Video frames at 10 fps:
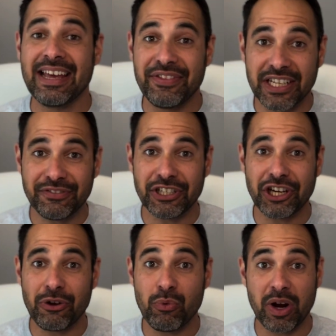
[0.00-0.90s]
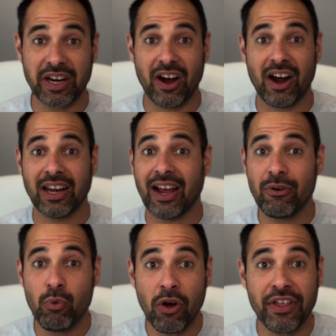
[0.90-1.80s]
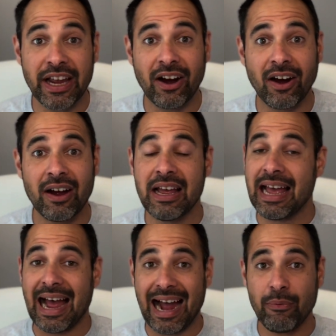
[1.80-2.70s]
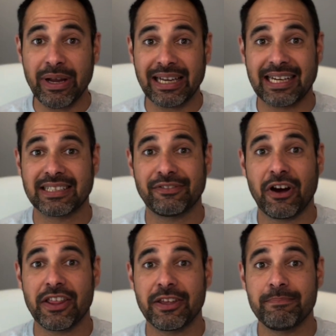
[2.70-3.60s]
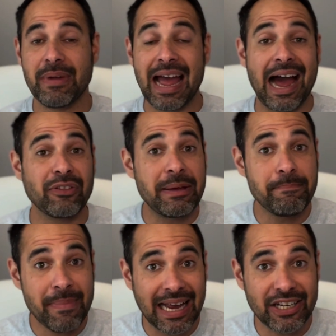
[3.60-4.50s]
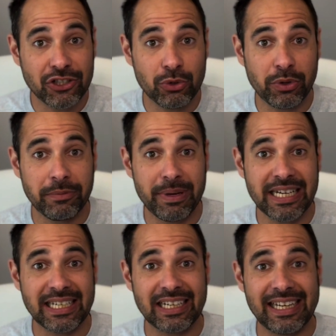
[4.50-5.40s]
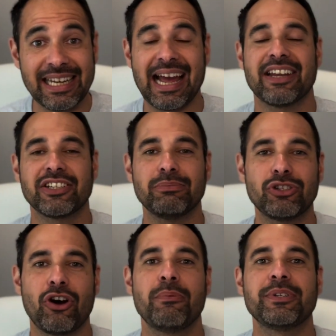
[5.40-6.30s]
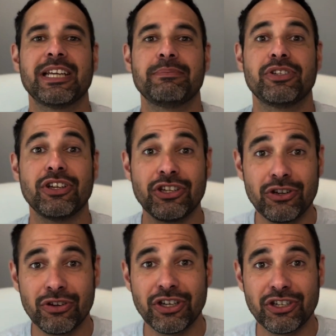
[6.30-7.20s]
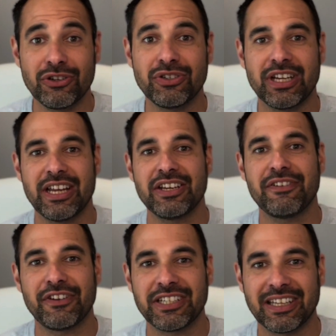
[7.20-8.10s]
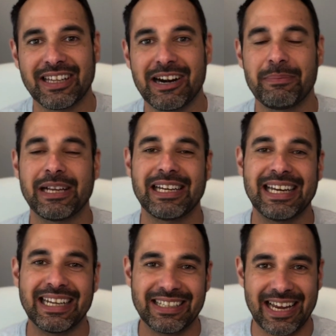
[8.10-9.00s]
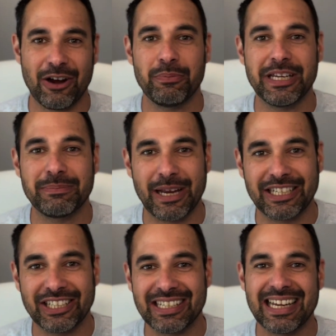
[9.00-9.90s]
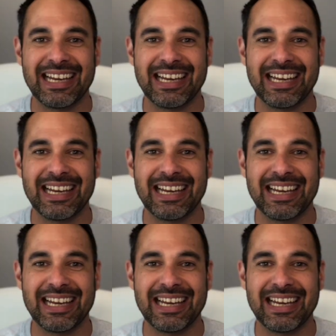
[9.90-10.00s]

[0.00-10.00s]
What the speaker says: In this video, we're going to highlight what they are, how we classify them, how they're managed orthopedically, and some top tips that you can use in your physiotherapy clinic to help these patients.